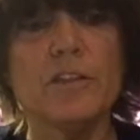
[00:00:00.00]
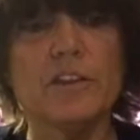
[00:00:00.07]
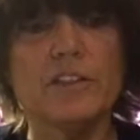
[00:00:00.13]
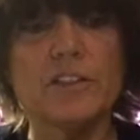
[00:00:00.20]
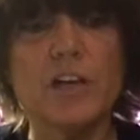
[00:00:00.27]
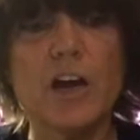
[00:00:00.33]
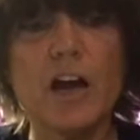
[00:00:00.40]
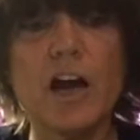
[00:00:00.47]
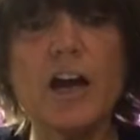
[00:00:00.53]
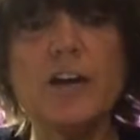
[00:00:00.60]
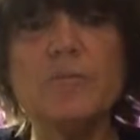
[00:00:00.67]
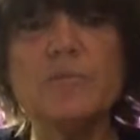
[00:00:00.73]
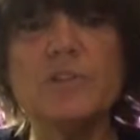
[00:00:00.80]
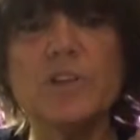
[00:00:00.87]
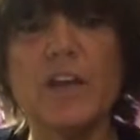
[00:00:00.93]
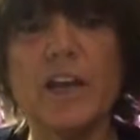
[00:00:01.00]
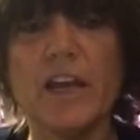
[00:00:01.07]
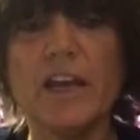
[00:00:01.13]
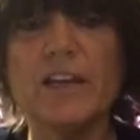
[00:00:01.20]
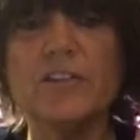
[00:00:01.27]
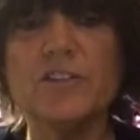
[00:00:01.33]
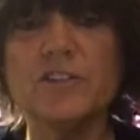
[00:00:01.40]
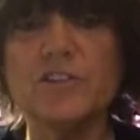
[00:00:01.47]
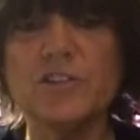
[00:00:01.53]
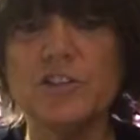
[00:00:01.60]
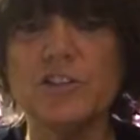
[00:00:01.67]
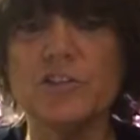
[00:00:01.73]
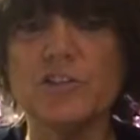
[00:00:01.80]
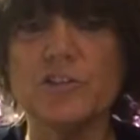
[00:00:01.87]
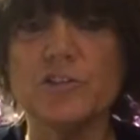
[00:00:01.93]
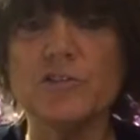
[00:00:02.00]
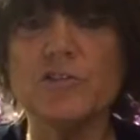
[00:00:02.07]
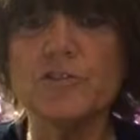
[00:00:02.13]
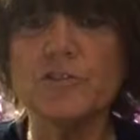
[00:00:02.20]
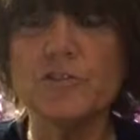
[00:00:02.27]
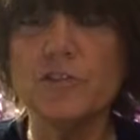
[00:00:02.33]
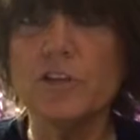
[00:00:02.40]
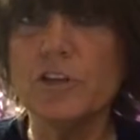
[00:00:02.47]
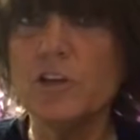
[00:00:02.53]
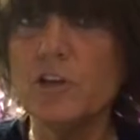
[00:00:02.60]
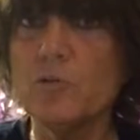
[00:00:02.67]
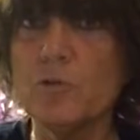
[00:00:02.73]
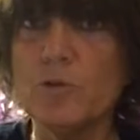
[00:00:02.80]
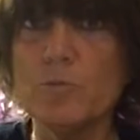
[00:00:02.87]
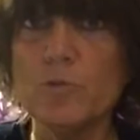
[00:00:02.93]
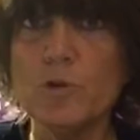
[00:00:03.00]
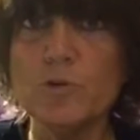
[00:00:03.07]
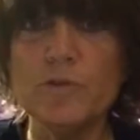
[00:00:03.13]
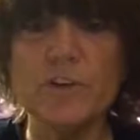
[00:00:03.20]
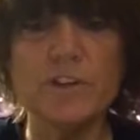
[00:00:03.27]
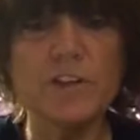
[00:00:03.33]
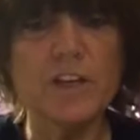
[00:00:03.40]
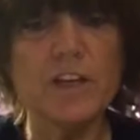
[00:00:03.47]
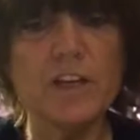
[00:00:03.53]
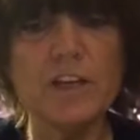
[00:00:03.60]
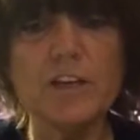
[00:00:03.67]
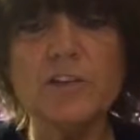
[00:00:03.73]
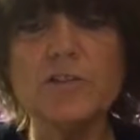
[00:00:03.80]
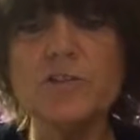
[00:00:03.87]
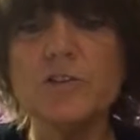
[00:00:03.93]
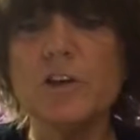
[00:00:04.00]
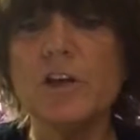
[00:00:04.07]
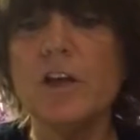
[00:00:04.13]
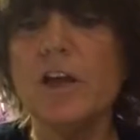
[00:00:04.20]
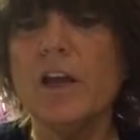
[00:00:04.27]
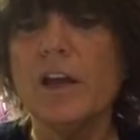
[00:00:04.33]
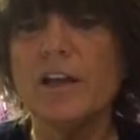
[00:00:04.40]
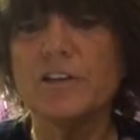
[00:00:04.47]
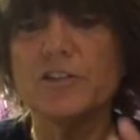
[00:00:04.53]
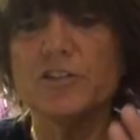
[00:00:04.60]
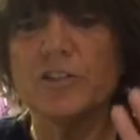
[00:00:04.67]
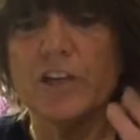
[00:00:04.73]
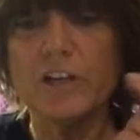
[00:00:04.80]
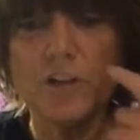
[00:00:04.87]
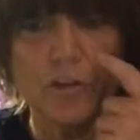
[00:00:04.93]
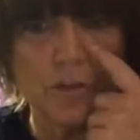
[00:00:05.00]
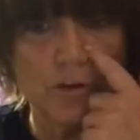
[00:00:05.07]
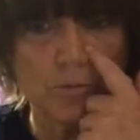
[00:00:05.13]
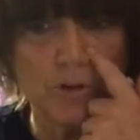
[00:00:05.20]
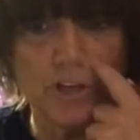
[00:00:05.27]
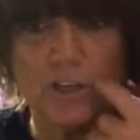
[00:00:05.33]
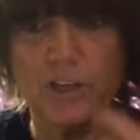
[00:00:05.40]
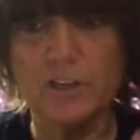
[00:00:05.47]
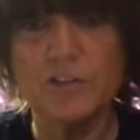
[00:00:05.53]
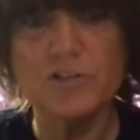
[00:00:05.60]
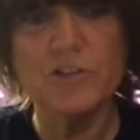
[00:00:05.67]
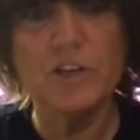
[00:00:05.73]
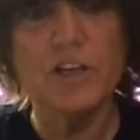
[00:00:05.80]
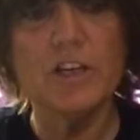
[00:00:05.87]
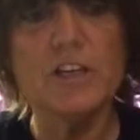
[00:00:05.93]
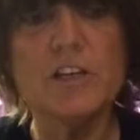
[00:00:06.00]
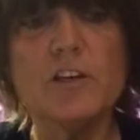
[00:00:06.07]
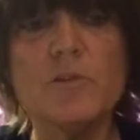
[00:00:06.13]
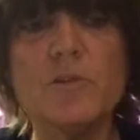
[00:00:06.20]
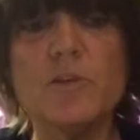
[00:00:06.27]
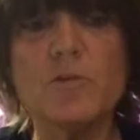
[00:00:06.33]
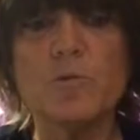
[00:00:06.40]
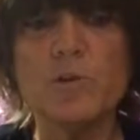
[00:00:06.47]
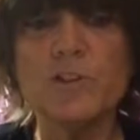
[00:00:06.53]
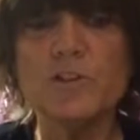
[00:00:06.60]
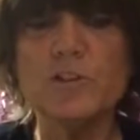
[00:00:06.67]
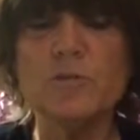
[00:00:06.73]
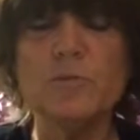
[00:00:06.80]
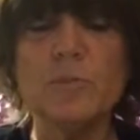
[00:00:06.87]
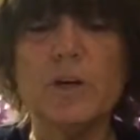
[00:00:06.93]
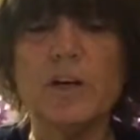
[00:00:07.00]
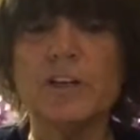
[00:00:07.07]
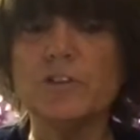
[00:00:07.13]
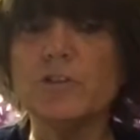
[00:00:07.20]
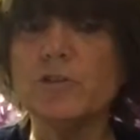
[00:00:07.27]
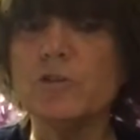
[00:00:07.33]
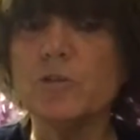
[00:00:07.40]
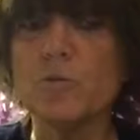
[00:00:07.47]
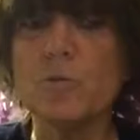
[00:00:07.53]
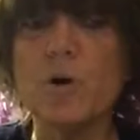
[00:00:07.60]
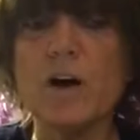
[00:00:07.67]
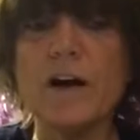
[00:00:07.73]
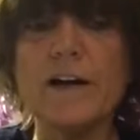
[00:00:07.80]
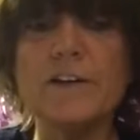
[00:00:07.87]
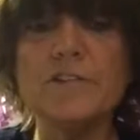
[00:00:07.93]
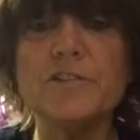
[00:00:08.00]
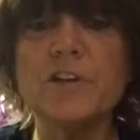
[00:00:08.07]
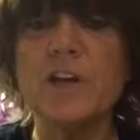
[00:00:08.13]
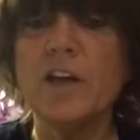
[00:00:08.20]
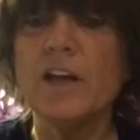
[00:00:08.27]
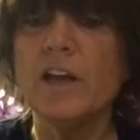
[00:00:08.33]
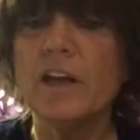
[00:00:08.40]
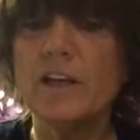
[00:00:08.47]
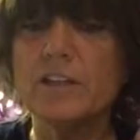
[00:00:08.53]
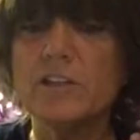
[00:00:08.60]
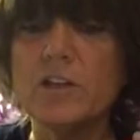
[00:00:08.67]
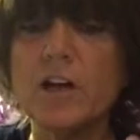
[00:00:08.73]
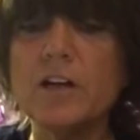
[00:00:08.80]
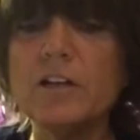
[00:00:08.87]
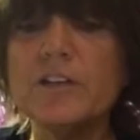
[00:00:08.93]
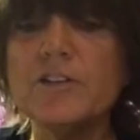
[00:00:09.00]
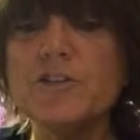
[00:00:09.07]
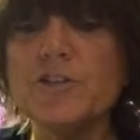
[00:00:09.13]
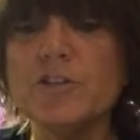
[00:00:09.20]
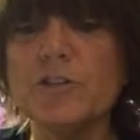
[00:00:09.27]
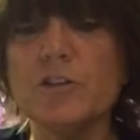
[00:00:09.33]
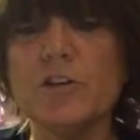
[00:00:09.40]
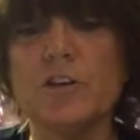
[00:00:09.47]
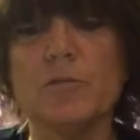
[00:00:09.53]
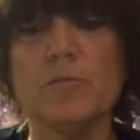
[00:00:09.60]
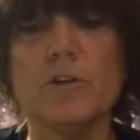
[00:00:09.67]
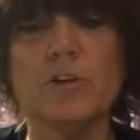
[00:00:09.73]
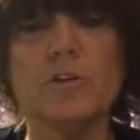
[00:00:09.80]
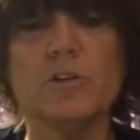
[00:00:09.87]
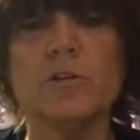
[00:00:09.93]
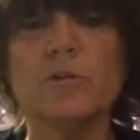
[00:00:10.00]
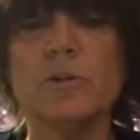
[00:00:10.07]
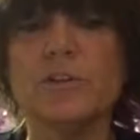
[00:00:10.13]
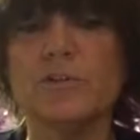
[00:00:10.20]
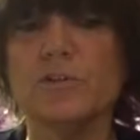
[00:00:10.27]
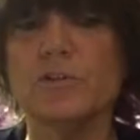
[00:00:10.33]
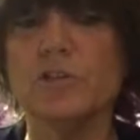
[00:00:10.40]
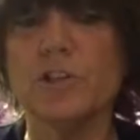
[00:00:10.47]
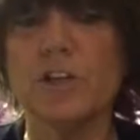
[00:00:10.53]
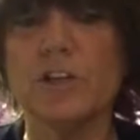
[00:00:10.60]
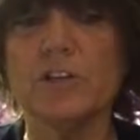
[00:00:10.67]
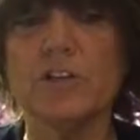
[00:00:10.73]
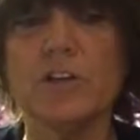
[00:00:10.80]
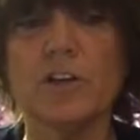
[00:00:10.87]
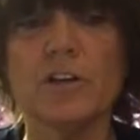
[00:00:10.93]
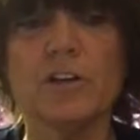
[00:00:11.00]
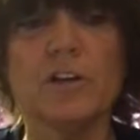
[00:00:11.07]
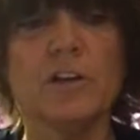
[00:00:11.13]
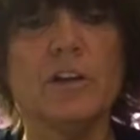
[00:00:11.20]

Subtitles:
the times and the seasons. He removeth kings and setteth up kings. He giveth wisdom unto the wise, and knowledge to them that know understanding.